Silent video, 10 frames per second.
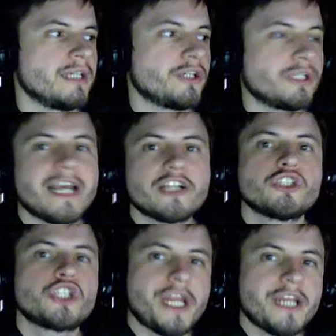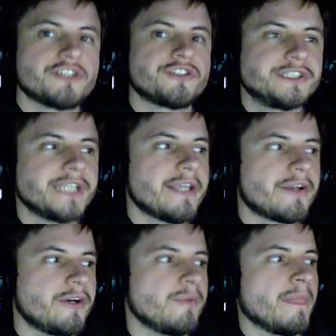You can actually change this
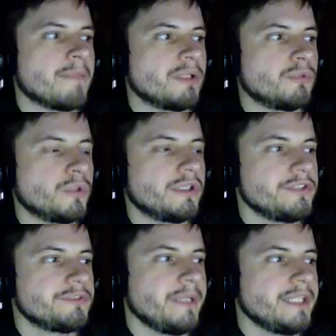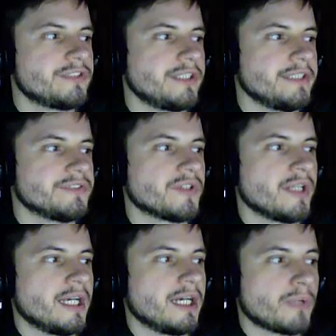later, but what this means is
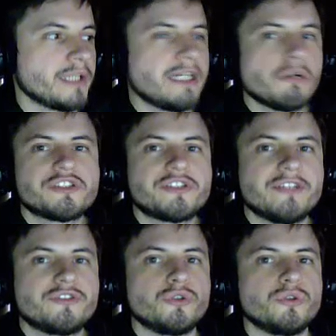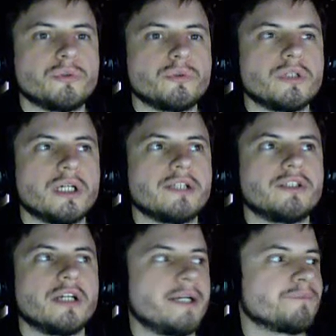right now it's set to
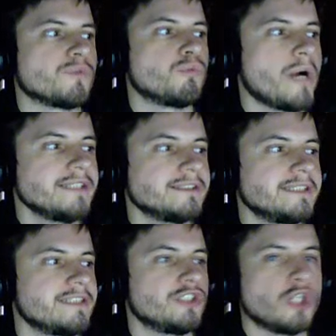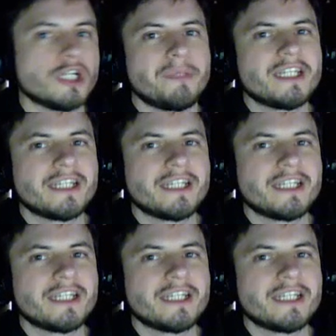whitelist not being